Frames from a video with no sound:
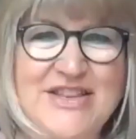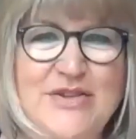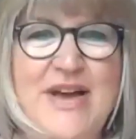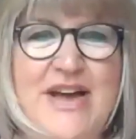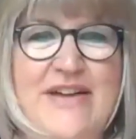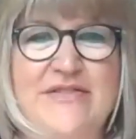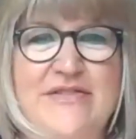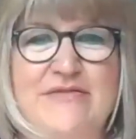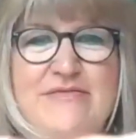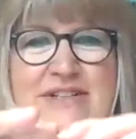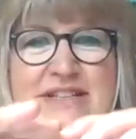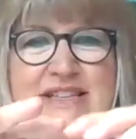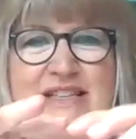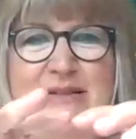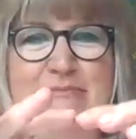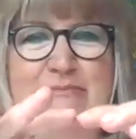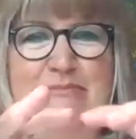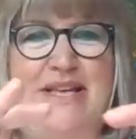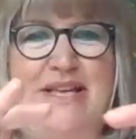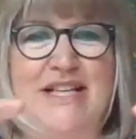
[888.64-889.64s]
you have a
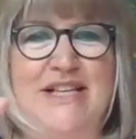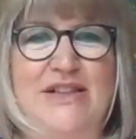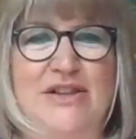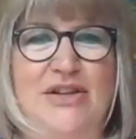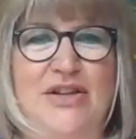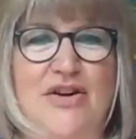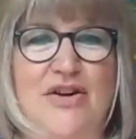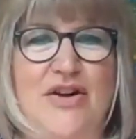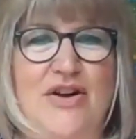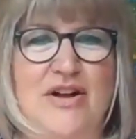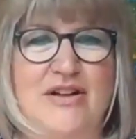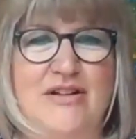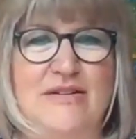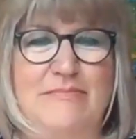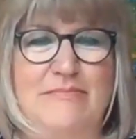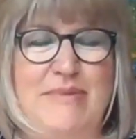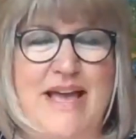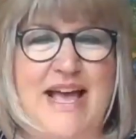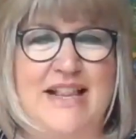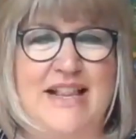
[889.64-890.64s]
really big, long
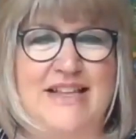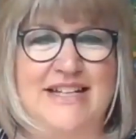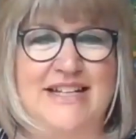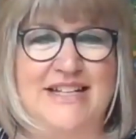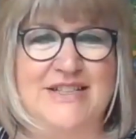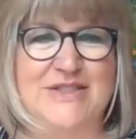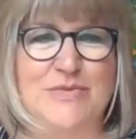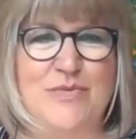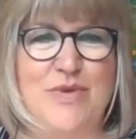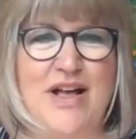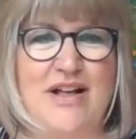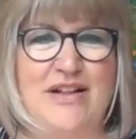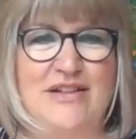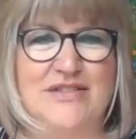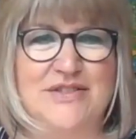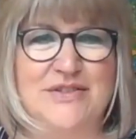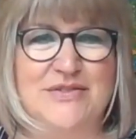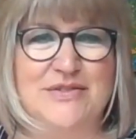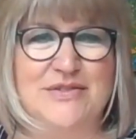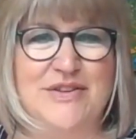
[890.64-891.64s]
palette as well,
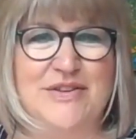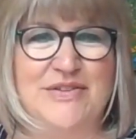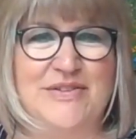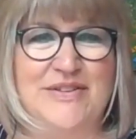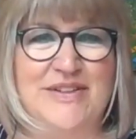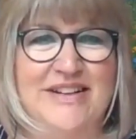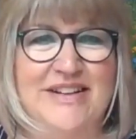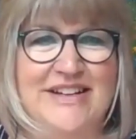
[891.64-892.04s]
don't you?